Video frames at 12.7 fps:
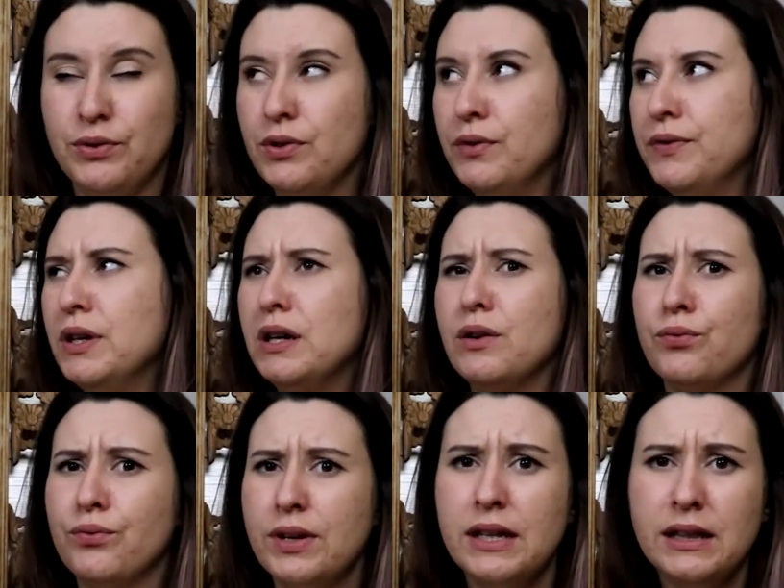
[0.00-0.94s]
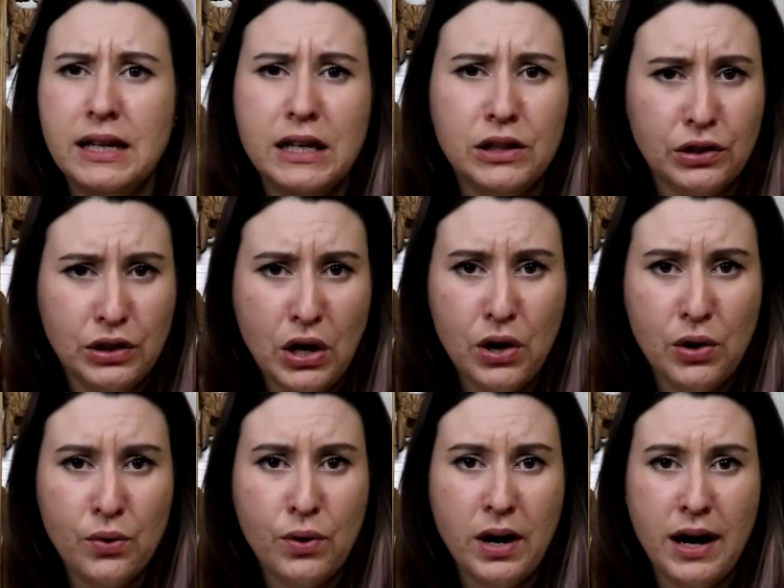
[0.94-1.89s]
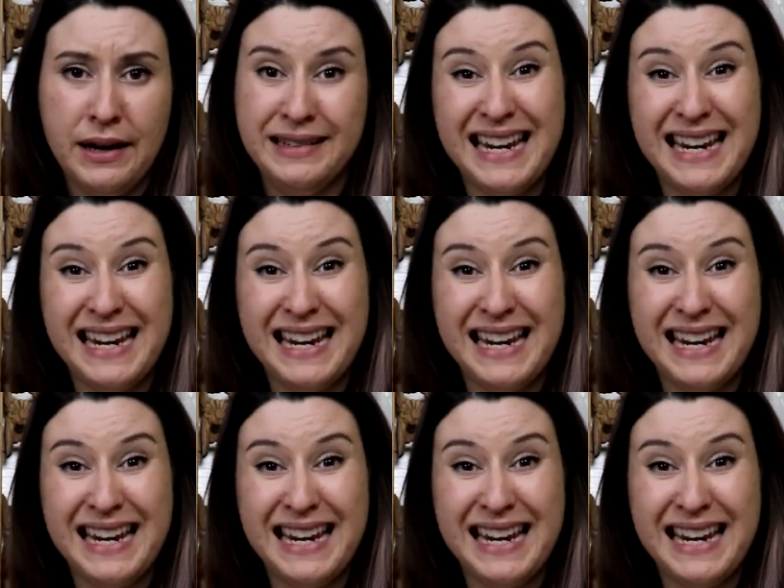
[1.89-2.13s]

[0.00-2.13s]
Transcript: So if you get a really low uh,